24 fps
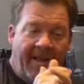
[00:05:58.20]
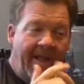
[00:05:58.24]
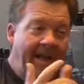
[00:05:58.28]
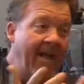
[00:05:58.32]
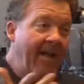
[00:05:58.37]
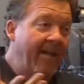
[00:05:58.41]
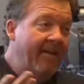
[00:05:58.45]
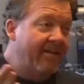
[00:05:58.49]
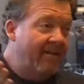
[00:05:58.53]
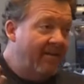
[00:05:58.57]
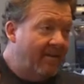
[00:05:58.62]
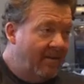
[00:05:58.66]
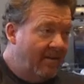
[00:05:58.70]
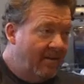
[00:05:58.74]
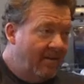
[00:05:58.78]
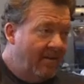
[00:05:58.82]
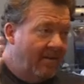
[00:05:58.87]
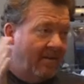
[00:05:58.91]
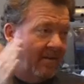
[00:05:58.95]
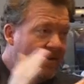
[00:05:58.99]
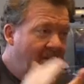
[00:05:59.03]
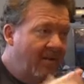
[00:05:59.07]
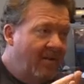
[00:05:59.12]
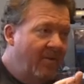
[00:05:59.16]
that.
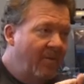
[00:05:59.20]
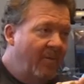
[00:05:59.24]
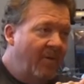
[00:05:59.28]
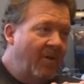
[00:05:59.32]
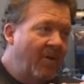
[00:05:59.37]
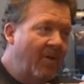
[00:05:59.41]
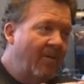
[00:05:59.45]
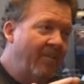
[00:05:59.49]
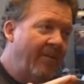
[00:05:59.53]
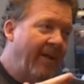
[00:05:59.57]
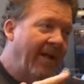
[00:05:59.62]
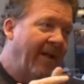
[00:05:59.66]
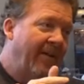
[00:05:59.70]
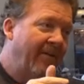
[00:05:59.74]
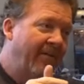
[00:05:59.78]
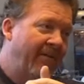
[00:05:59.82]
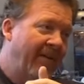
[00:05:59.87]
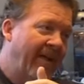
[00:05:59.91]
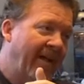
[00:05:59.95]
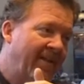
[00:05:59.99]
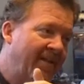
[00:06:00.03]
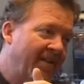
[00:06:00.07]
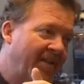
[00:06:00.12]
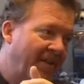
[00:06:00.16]
Couldn't make it
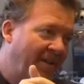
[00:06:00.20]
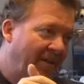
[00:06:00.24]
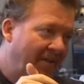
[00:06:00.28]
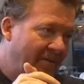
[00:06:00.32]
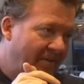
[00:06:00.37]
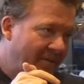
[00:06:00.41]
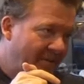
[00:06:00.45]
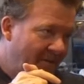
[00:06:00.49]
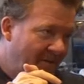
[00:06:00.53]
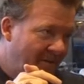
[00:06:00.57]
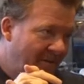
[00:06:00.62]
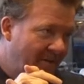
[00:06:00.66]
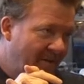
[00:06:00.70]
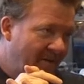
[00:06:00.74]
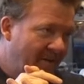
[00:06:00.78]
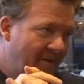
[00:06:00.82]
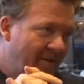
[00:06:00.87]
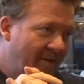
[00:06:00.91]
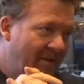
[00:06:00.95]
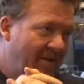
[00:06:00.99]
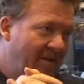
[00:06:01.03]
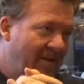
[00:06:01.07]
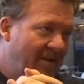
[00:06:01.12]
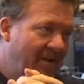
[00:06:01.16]
fast enough.
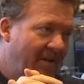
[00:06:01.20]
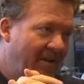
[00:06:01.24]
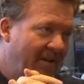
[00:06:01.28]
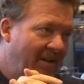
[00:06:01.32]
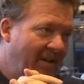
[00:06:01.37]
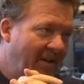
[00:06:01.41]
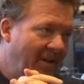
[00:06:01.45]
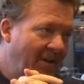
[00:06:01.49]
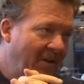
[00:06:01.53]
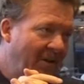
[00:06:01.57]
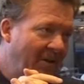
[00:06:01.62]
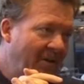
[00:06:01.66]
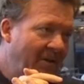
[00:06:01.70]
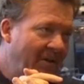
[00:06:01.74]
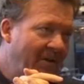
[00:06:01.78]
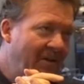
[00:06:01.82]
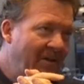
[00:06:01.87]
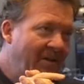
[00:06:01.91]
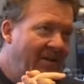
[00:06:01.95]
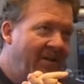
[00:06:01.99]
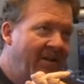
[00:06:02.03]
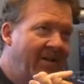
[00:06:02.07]
You know,